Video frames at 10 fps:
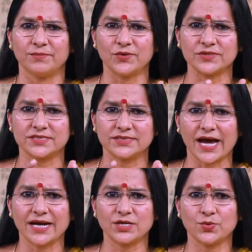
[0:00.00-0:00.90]
because
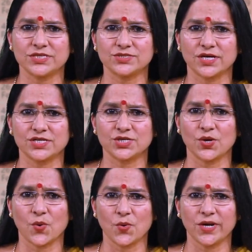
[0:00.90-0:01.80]
that Lewis
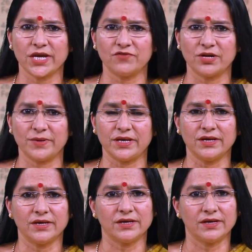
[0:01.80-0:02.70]
structure only will
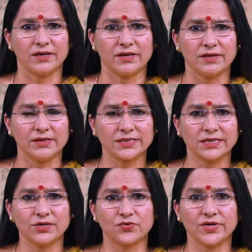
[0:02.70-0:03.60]
be
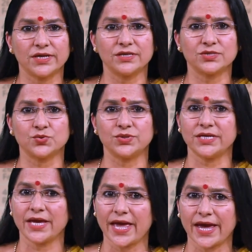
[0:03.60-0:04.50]
little real to
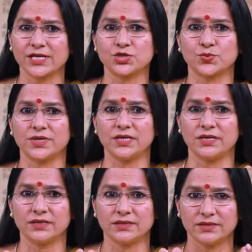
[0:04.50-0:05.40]
the actual
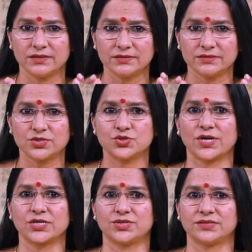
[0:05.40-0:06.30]

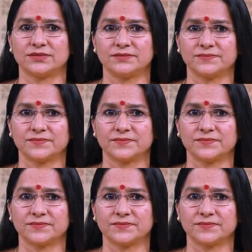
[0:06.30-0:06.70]
structure.